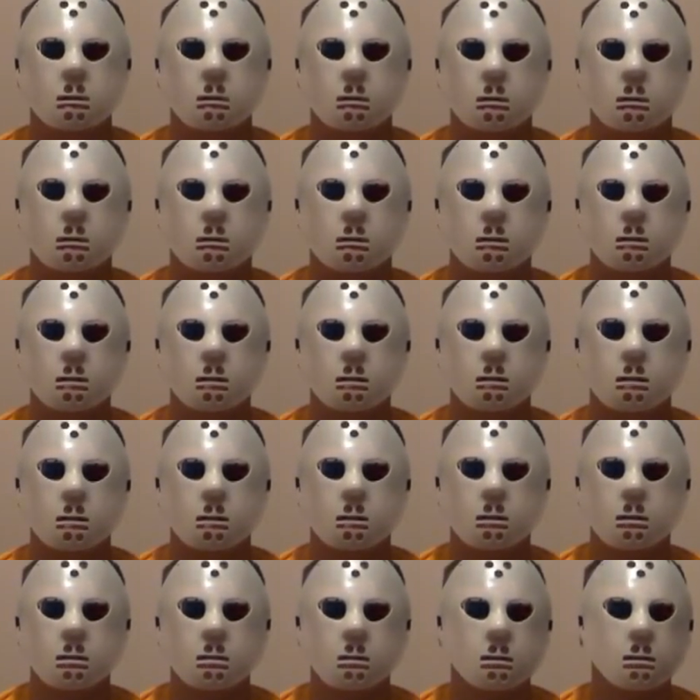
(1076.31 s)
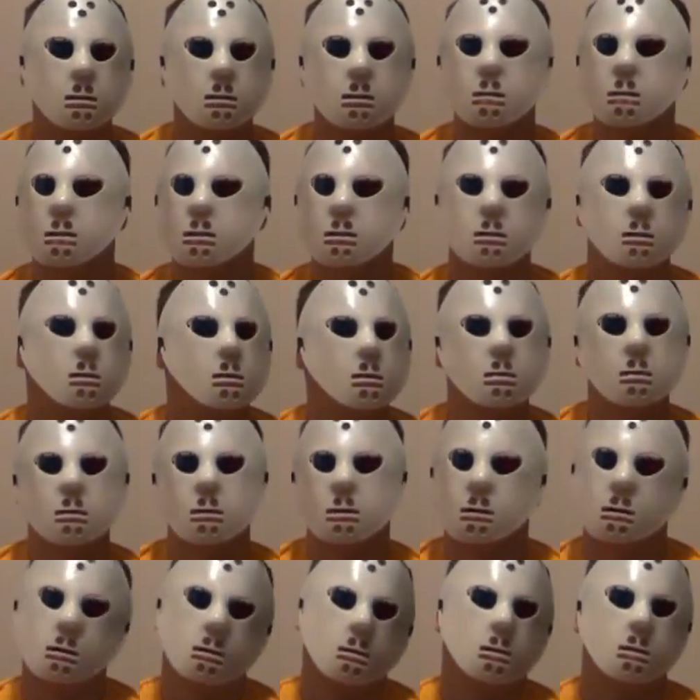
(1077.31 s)
and just in case you
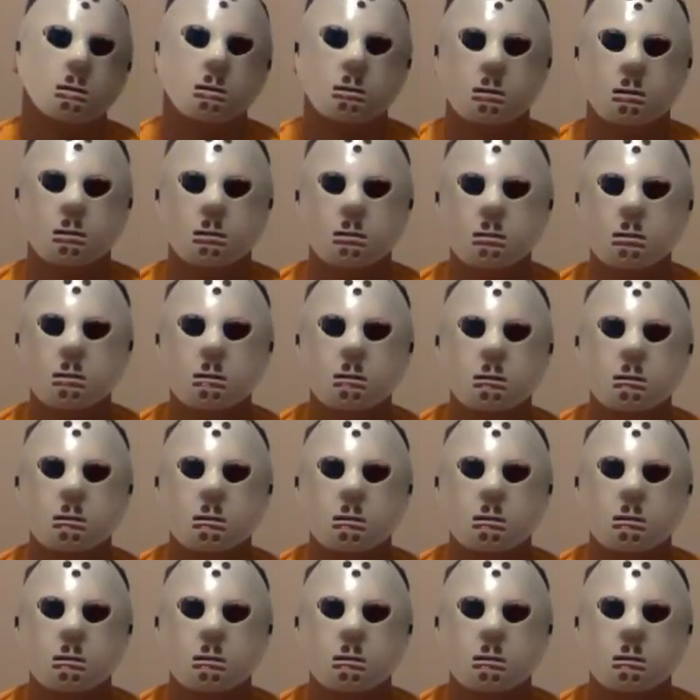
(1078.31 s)
were curious.